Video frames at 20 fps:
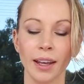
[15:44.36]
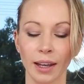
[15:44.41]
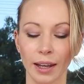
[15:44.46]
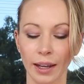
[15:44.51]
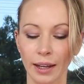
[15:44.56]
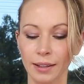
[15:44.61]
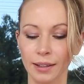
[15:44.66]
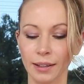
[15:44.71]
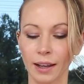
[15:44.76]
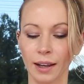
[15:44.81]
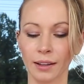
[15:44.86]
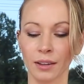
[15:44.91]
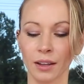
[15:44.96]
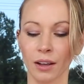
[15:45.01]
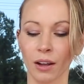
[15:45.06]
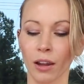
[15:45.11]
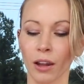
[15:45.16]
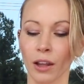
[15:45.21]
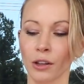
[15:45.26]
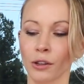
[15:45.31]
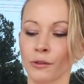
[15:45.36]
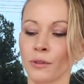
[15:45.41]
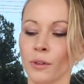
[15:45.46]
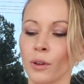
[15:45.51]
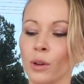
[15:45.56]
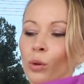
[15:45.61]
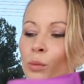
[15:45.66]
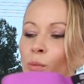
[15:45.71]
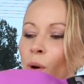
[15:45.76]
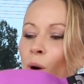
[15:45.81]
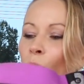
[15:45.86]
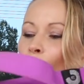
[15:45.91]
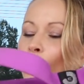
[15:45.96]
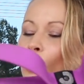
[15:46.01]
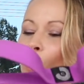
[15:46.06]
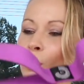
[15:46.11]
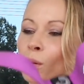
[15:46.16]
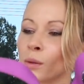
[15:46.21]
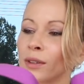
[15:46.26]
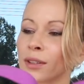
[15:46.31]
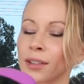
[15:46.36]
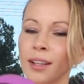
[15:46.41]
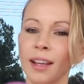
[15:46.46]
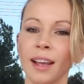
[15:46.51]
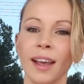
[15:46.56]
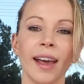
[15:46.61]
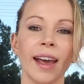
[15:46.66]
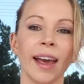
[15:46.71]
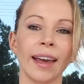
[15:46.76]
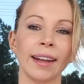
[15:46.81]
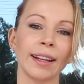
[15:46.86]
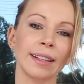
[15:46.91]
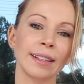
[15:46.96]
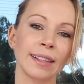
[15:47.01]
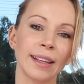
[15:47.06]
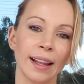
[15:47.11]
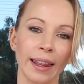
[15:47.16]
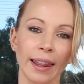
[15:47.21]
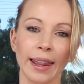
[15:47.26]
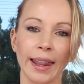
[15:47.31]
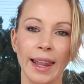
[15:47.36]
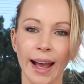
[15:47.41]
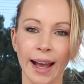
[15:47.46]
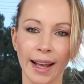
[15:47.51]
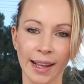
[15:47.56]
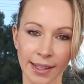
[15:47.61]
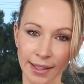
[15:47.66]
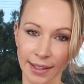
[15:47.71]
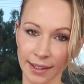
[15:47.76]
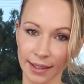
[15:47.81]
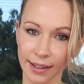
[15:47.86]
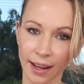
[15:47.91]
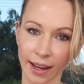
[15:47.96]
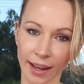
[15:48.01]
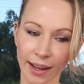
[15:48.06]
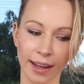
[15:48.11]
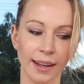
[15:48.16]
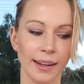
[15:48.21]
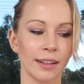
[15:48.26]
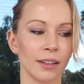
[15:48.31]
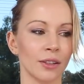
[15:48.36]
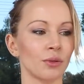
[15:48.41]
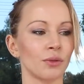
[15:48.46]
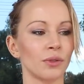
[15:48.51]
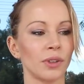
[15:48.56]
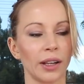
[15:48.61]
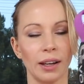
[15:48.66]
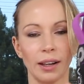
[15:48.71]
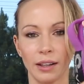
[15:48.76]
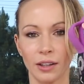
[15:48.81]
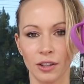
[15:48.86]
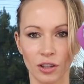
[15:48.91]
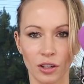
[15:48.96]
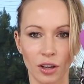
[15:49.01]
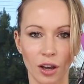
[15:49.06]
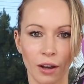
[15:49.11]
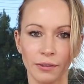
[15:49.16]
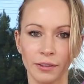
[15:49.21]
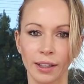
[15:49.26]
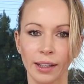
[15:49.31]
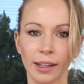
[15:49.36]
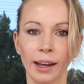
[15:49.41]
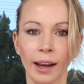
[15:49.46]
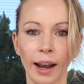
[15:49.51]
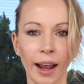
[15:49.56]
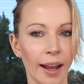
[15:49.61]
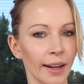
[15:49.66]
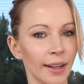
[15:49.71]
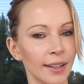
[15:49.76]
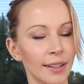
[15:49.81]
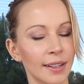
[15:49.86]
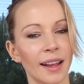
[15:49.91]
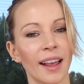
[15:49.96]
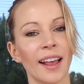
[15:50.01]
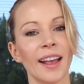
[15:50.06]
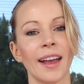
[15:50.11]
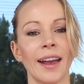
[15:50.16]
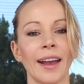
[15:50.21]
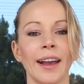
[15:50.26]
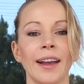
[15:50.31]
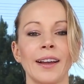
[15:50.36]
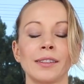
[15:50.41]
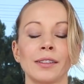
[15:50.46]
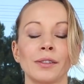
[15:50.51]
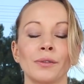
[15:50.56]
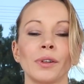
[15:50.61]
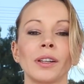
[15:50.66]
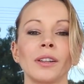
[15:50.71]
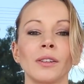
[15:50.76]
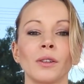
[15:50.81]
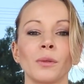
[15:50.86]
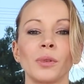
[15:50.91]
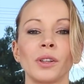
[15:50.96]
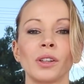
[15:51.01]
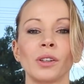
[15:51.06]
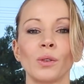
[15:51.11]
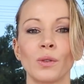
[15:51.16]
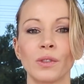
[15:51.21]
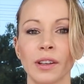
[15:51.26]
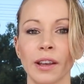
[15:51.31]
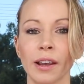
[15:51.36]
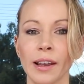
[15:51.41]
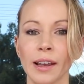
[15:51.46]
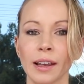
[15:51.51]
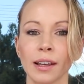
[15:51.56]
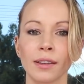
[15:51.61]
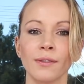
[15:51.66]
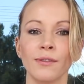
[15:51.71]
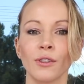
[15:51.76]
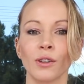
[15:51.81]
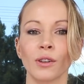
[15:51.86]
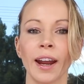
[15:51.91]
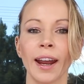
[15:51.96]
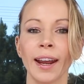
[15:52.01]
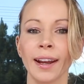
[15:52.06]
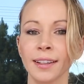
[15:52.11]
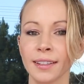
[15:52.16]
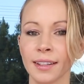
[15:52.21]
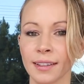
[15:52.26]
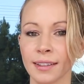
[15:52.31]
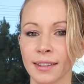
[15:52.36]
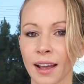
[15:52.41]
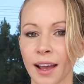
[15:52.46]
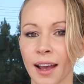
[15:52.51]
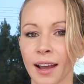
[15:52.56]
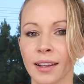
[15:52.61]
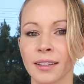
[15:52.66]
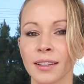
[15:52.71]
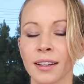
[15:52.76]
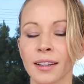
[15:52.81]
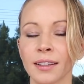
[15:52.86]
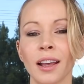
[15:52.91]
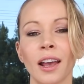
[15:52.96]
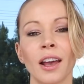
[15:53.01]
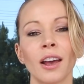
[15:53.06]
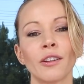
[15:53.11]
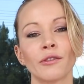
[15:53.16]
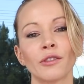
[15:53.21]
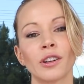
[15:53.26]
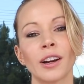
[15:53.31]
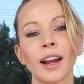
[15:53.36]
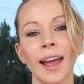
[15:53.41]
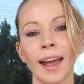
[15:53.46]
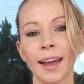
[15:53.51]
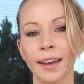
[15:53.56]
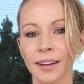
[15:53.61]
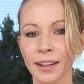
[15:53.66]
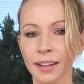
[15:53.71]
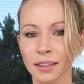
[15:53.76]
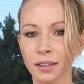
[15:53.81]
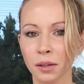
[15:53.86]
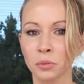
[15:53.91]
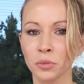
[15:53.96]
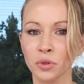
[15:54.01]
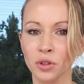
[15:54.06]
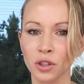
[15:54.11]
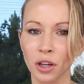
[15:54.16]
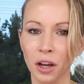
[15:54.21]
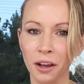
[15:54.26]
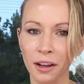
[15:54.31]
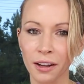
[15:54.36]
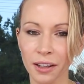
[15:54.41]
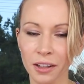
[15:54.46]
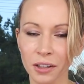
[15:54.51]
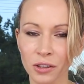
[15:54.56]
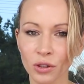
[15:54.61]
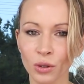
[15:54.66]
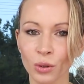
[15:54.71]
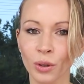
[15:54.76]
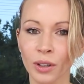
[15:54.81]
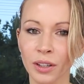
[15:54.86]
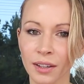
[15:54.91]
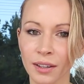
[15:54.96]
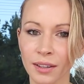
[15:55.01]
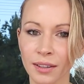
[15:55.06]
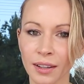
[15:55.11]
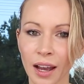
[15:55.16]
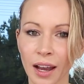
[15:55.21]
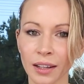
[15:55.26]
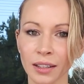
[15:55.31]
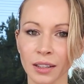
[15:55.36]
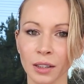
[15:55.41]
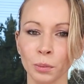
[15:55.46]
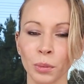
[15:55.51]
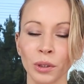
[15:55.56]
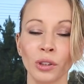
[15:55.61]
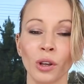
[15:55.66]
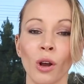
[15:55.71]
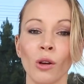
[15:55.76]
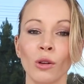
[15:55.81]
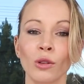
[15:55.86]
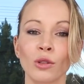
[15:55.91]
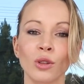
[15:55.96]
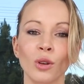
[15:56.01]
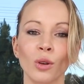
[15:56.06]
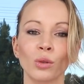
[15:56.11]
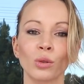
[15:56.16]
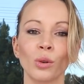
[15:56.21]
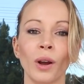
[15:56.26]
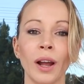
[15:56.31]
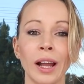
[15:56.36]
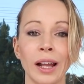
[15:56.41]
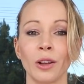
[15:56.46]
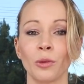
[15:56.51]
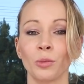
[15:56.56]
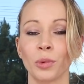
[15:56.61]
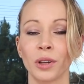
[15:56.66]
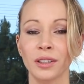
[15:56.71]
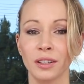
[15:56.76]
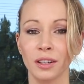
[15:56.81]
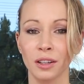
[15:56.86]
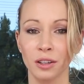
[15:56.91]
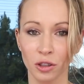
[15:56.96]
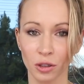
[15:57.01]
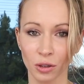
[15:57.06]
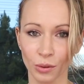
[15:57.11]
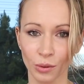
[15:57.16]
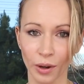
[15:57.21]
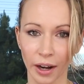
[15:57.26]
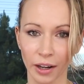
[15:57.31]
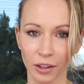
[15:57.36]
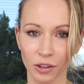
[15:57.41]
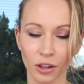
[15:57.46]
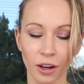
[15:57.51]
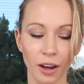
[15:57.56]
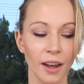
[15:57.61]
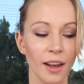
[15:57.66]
It's got a lot of loopholes and it's elastic and it's really soft and nice, and we're gonna be using it for exercises, for adding some challenge to exercises, but also to help us stretch.